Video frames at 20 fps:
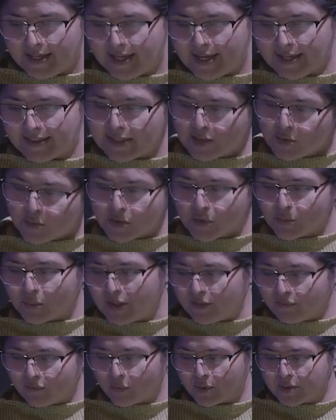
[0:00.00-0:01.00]
And this was
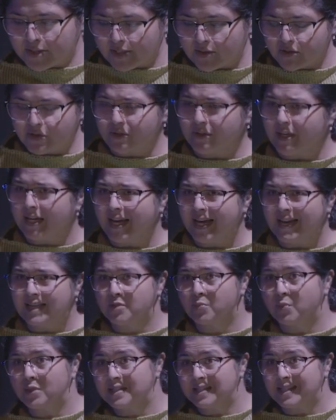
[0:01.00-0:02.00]
reinforced yesterday,
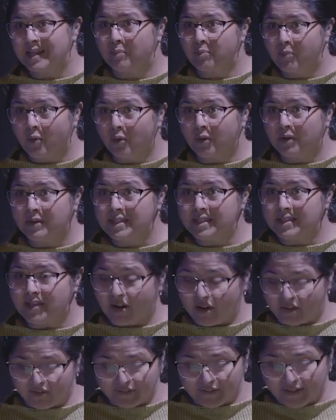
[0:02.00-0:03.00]
as was the importance
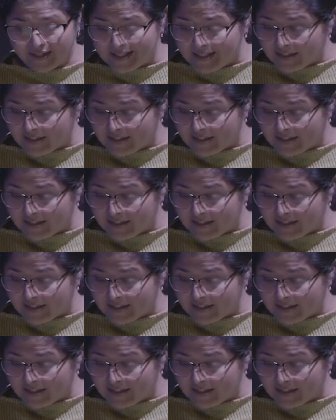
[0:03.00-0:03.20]
of